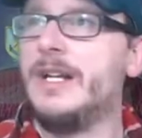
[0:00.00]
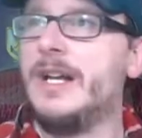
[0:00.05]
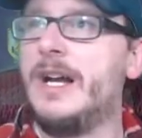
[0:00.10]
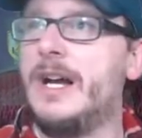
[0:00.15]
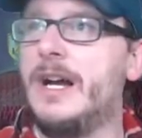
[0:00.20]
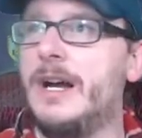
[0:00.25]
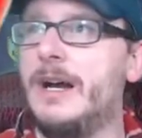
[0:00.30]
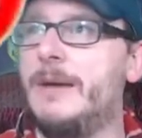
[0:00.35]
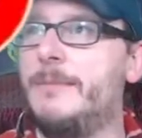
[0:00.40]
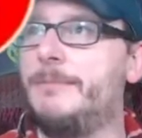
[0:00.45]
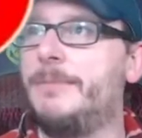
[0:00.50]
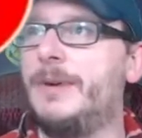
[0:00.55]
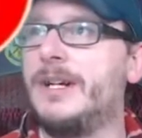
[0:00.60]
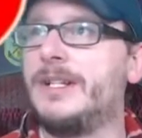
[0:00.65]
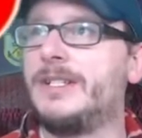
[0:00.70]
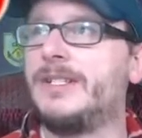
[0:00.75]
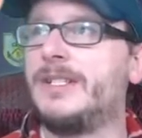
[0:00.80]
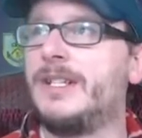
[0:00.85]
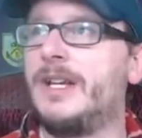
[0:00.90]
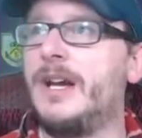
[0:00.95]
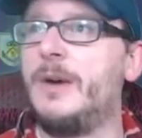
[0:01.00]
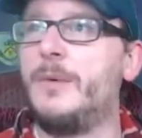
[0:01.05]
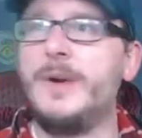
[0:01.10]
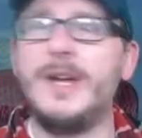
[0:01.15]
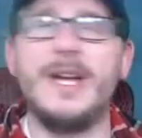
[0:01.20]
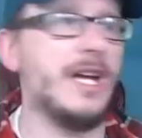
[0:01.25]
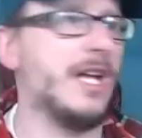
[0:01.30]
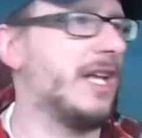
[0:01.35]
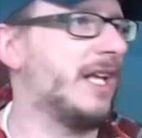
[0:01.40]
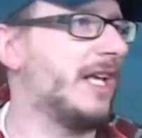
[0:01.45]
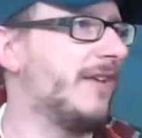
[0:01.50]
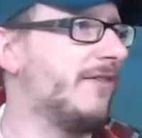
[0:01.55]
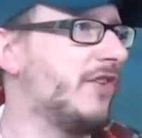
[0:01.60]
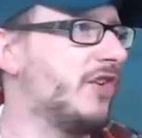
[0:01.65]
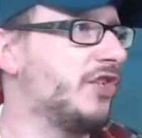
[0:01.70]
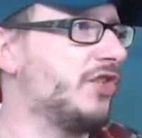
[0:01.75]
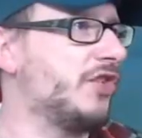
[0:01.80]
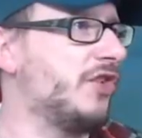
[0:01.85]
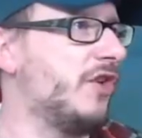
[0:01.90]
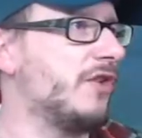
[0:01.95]
Uh, but uh, we are going to give it
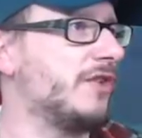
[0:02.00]
a shot